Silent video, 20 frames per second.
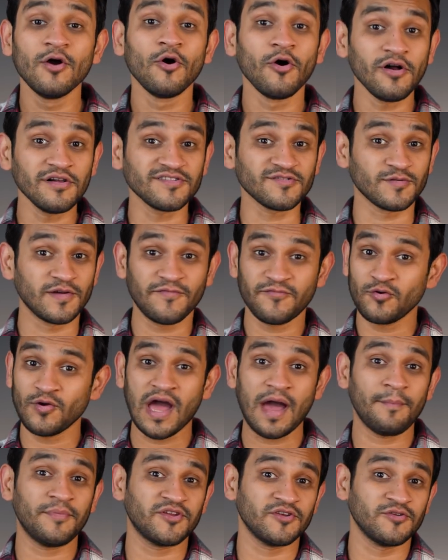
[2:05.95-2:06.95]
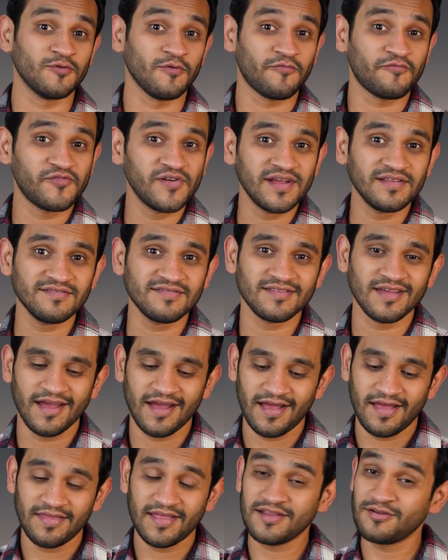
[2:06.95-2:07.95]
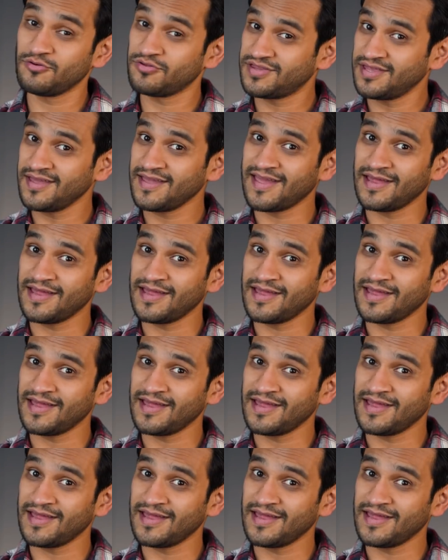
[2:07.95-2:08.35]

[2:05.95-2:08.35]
Also, if you happen to know friends that you think